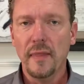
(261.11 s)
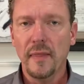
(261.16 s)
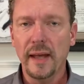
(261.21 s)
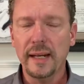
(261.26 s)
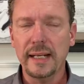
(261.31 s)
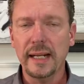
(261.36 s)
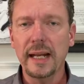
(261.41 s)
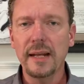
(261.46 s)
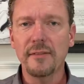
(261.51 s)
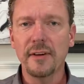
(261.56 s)

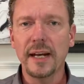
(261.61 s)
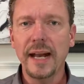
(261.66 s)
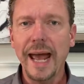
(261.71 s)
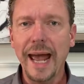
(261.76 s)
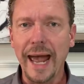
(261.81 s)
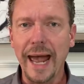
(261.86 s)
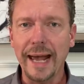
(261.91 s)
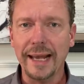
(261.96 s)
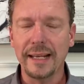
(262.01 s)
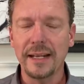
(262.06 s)
They can even
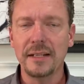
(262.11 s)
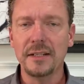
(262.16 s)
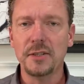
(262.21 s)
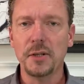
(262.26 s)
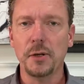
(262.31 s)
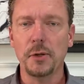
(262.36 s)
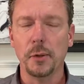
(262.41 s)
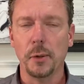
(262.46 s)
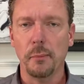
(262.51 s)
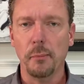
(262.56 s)
hack
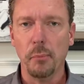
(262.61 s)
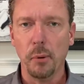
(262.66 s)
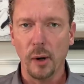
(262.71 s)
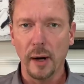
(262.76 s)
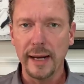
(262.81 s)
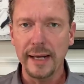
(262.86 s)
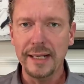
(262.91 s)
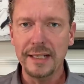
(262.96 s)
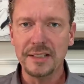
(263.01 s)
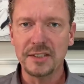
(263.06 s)
into your
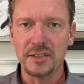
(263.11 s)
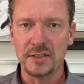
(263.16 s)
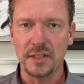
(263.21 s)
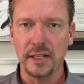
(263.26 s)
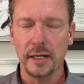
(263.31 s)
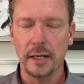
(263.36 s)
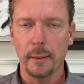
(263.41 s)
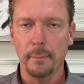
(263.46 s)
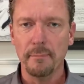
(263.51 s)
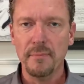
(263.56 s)
brain
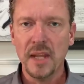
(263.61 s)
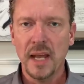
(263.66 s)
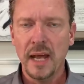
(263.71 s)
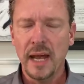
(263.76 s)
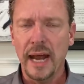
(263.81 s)
stem